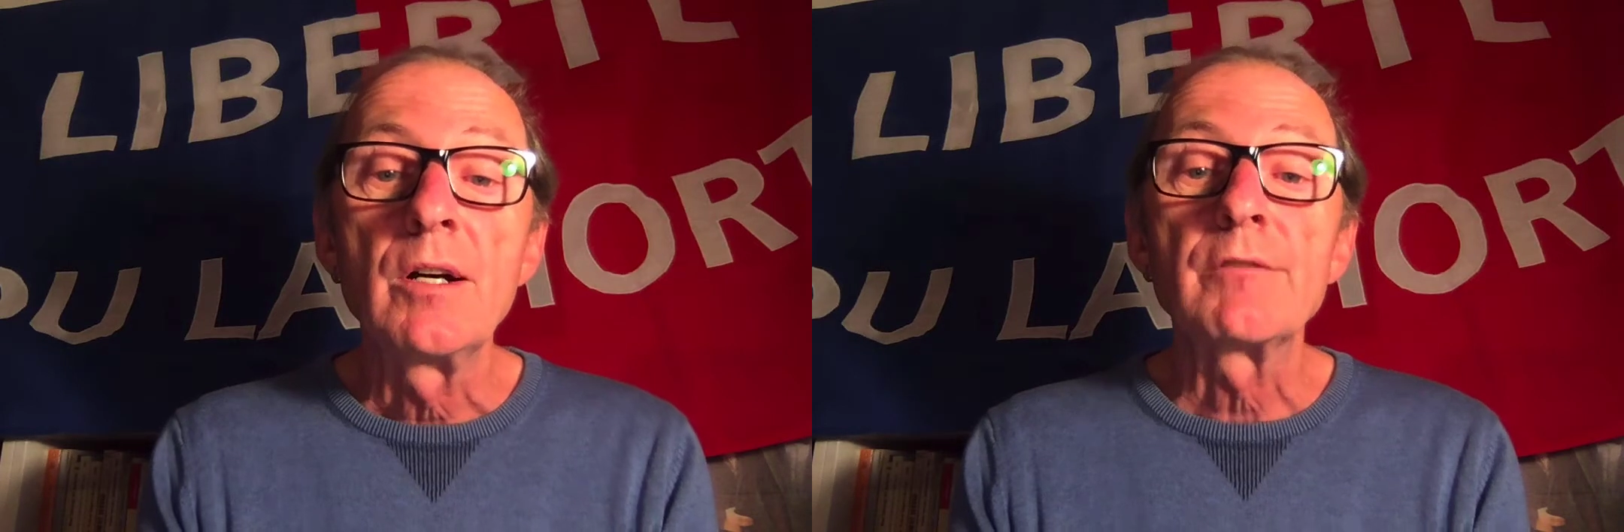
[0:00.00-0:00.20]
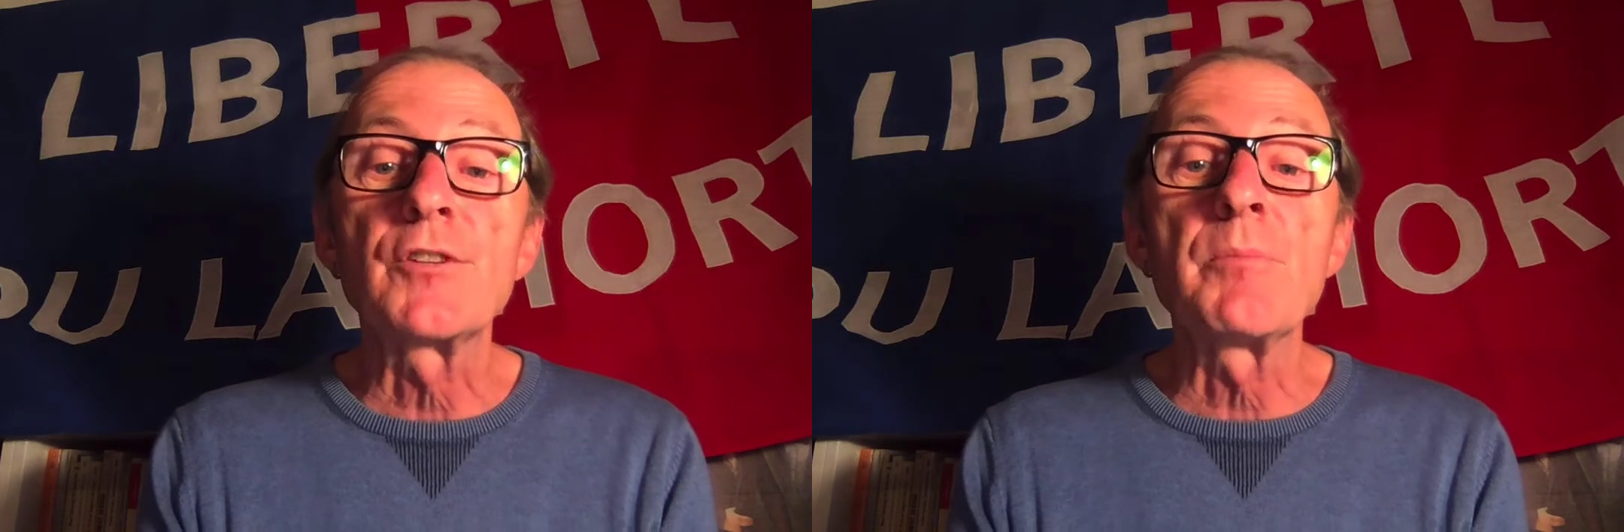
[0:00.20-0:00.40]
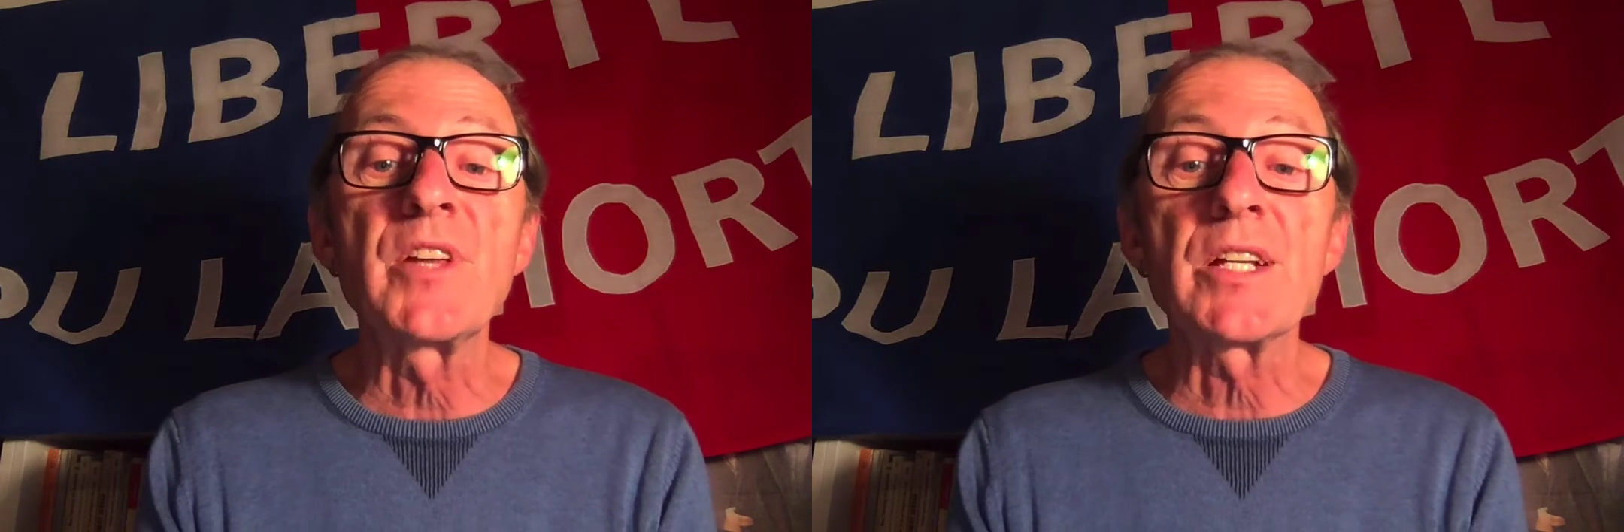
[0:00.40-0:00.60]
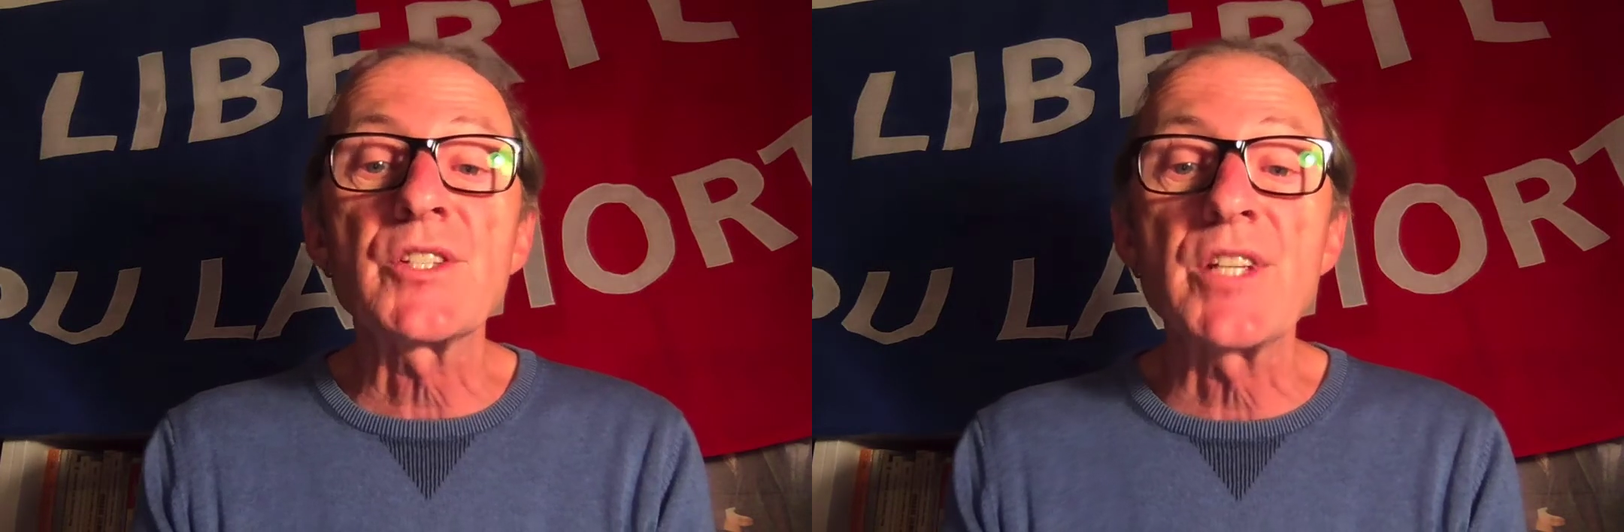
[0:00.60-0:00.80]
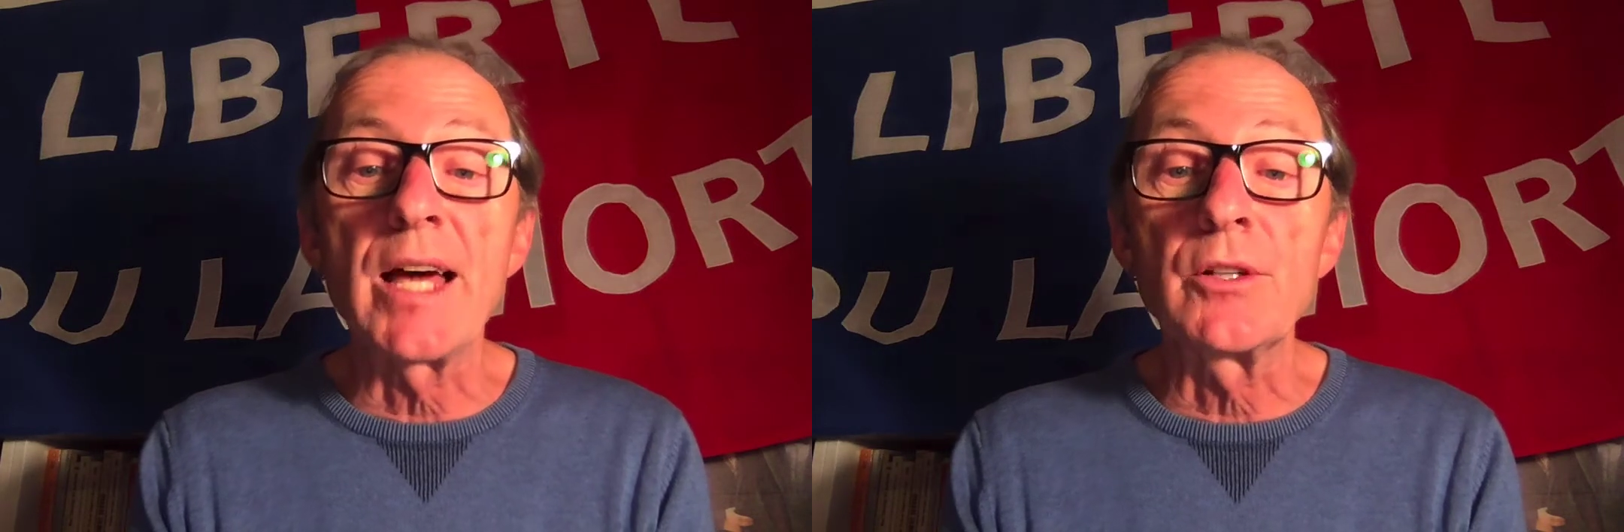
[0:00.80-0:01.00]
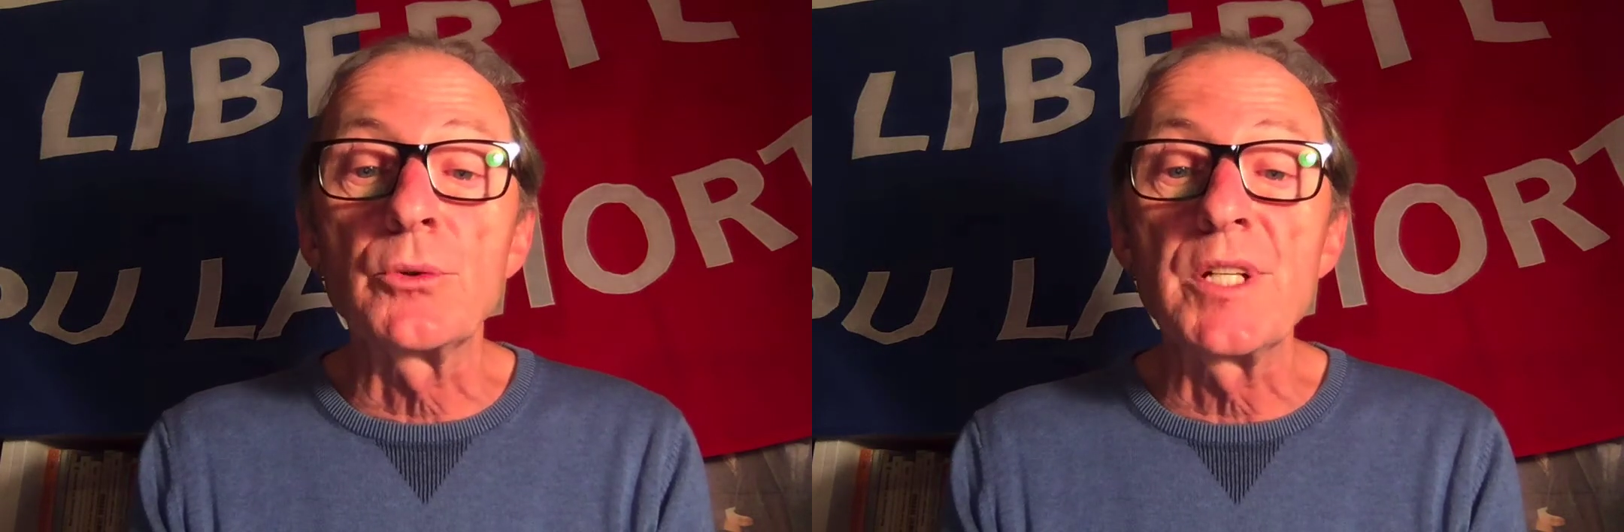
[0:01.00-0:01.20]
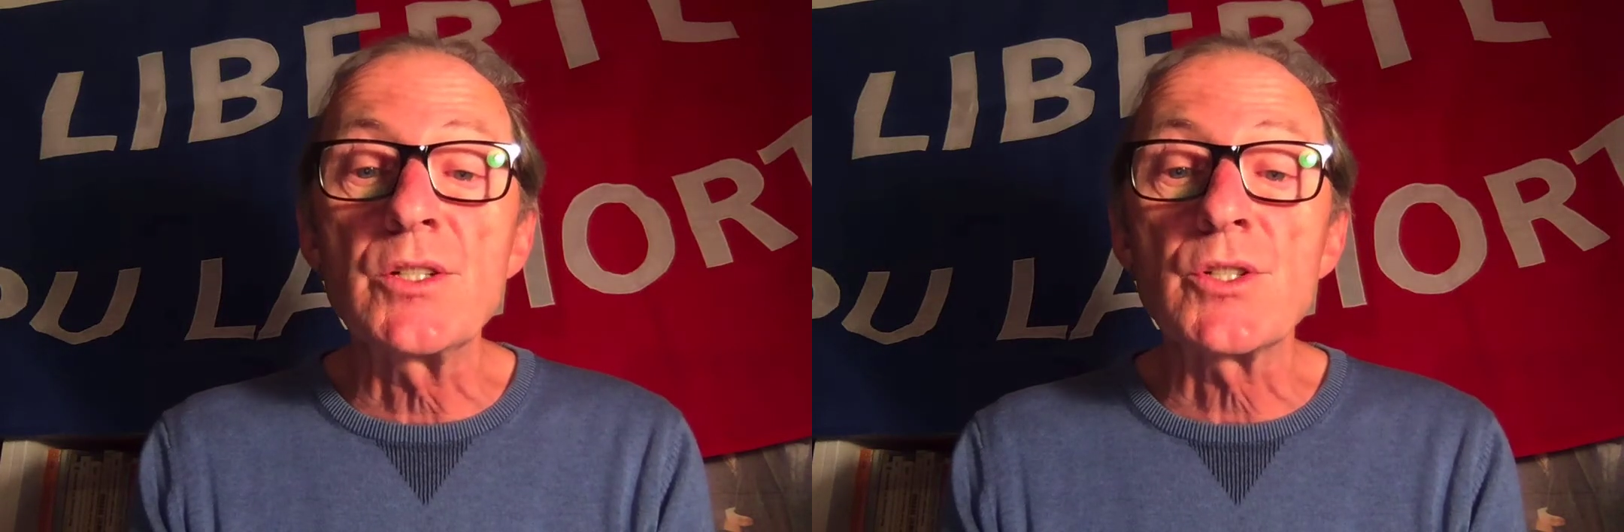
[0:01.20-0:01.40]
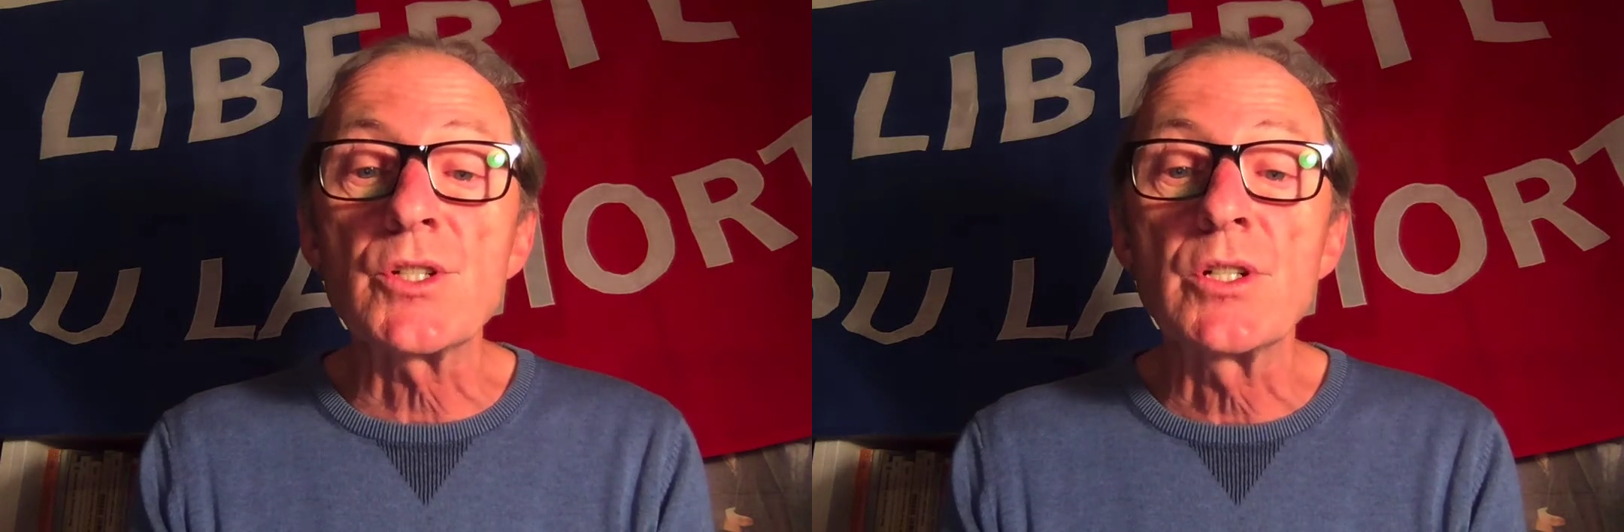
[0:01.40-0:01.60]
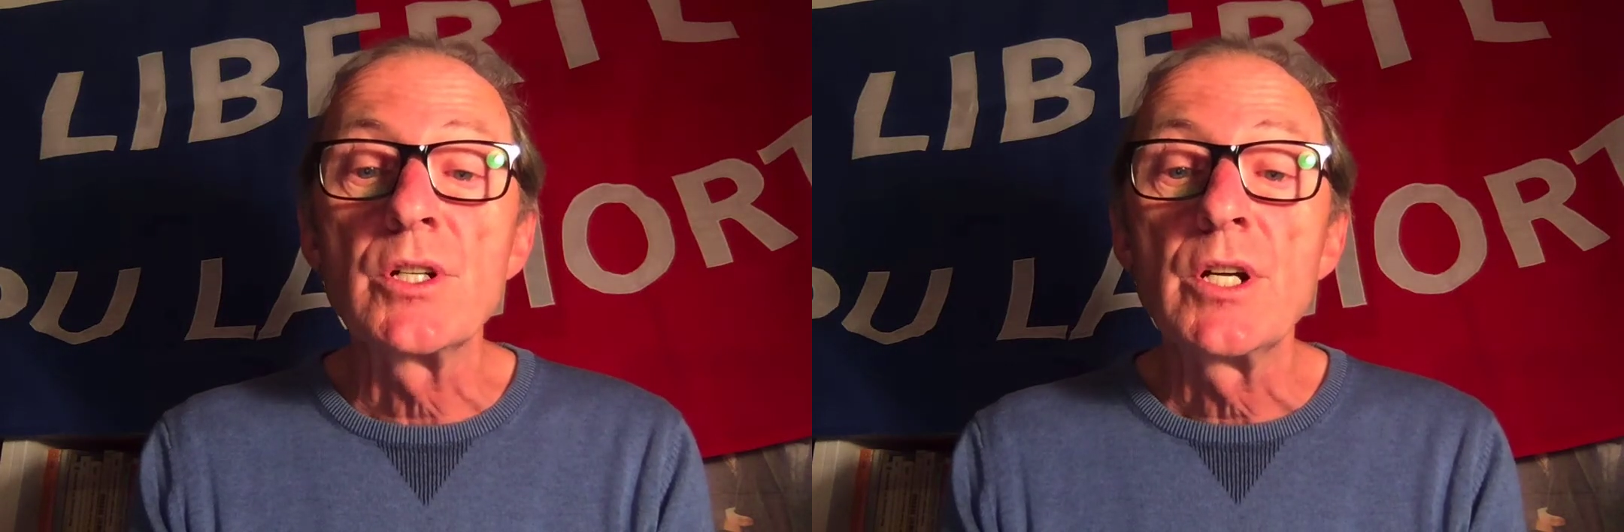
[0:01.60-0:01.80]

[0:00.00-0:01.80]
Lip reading: from their salaries